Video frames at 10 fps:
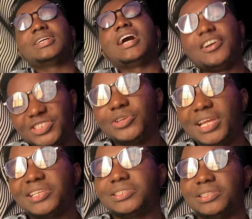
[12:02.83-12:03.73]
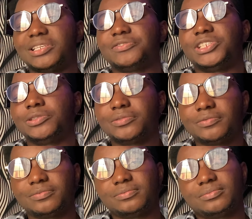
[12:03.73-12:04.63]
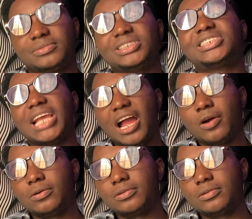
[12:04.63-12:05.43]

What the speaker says: I'll see you guys in the next video. Ciao.